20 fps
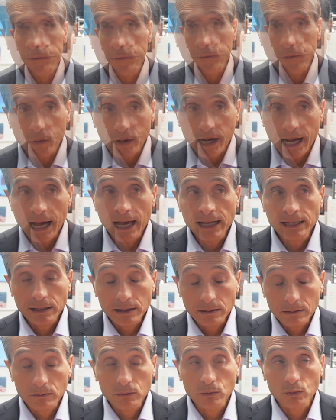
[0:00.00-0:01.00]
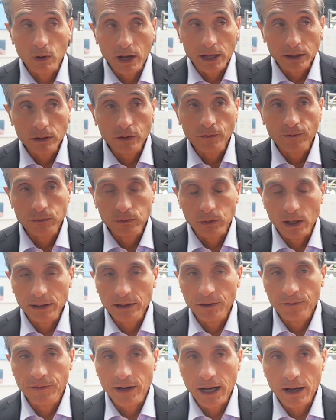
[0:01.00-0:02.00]
For us,
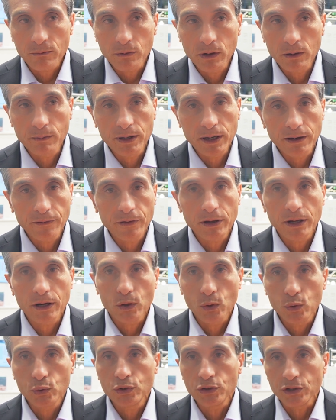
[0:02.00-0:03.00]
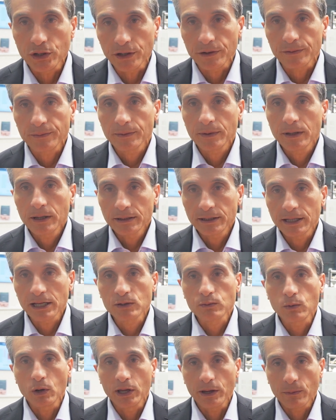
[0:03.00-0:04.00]
2025 will be a very good year.
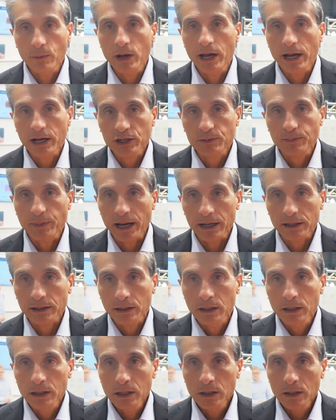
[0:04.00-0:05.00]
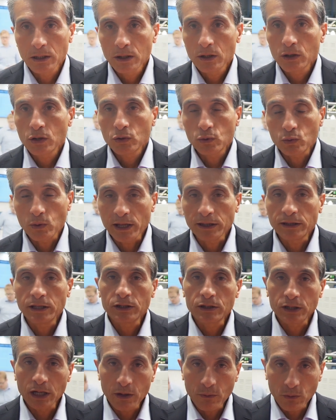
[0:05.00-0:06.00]
That's what we expect.
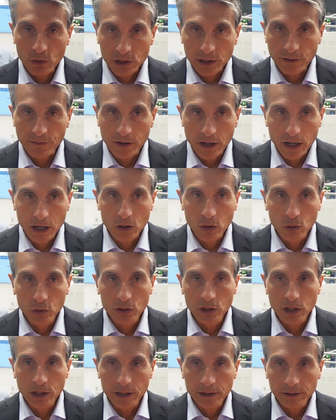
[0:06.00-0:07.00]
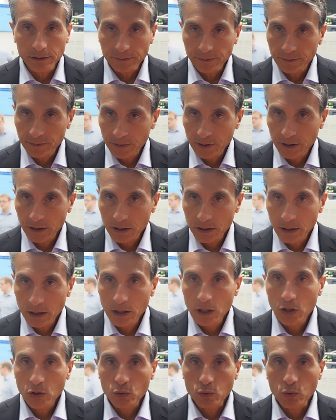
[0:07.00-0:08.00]
23 was a very good year.
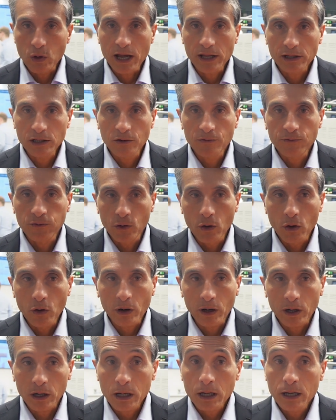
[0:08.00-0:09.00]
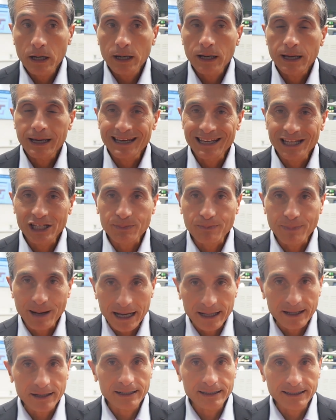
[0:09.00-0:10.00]
24 is
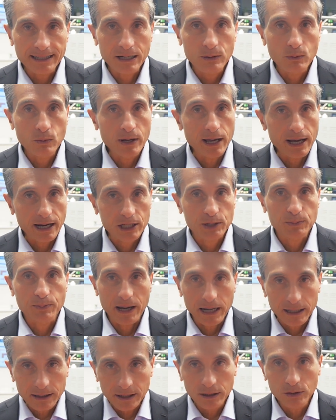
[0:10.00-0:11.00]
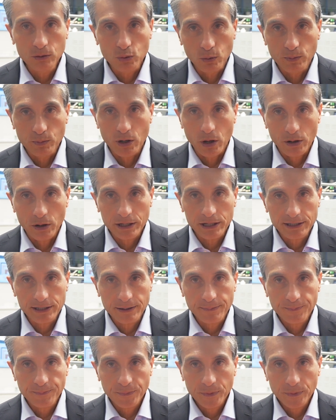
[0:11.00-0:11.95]
better than we expected, to be honest.